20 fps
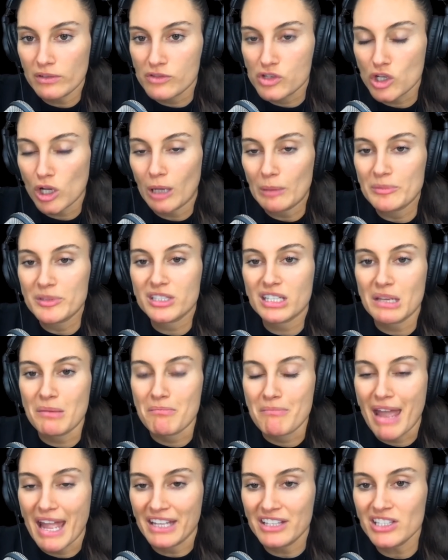of jobs
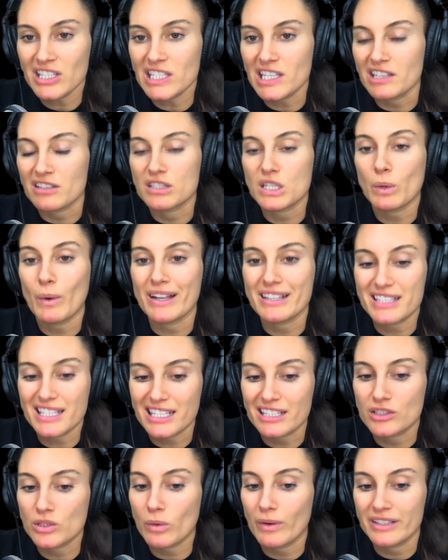commenced in
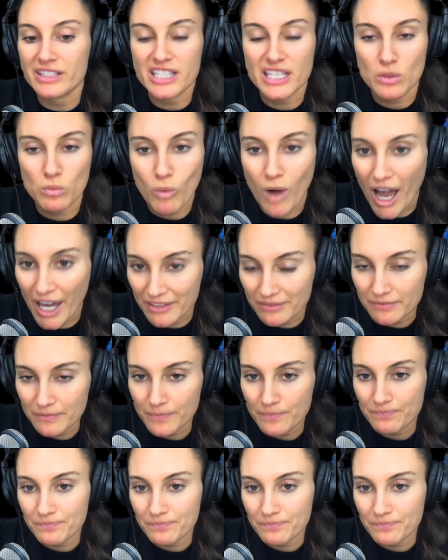2021.